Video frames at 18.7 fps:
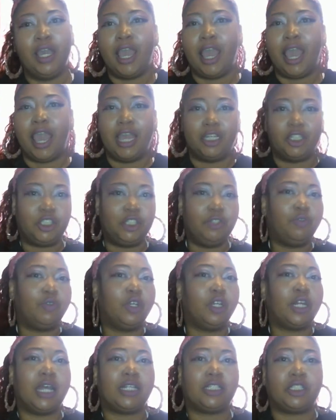And she
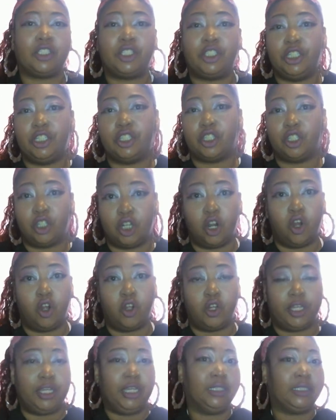realizes she's a nerd and
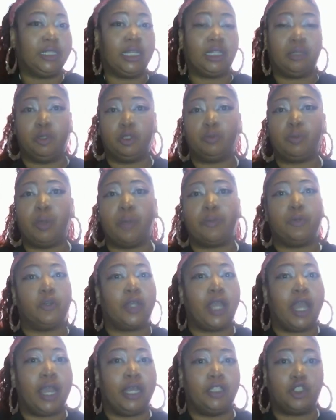he's like the most popular
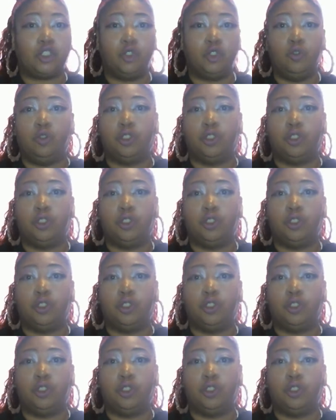guy in school.